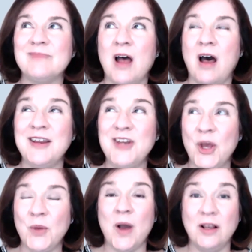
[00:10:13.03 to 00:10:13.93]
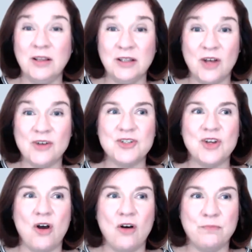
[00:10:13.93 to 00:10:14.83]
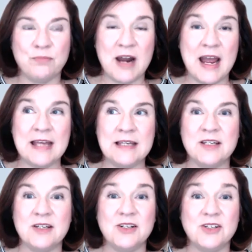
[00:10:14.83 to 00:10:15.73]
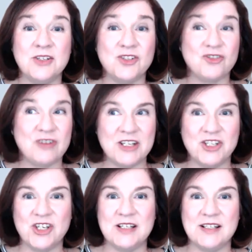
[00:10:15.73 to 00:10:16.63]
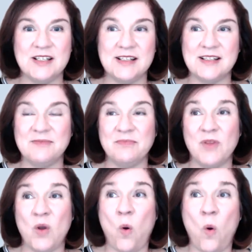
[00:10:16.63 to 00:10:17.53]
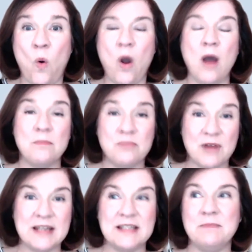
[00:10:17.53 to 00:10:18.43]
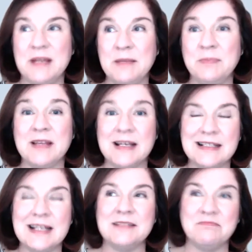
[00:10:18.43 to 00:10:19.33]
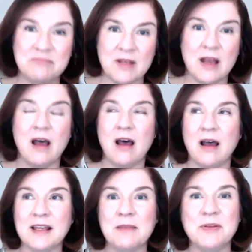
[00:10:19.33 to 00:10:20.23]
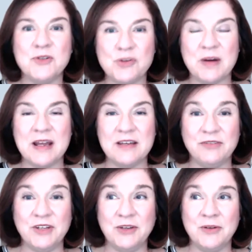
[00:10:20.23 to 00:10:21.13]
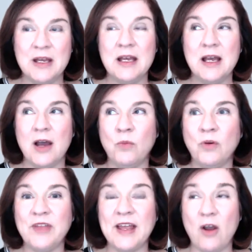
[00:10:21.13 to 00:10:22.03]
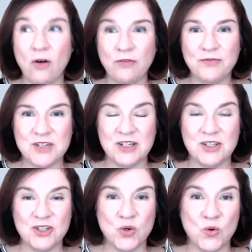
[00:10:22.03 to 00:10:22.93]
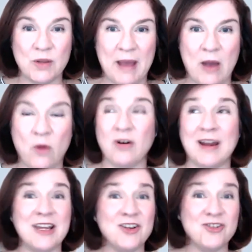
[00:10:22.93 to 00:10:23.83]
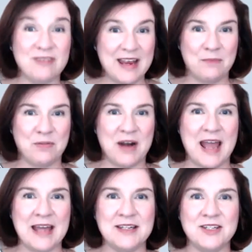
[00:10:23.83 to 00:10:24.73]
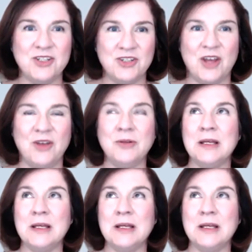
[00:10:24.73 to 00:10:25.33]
I know a lot of brand strategists or branding people that says, I can build your brand for you. And what they often talk about, or I can create a brand, you know,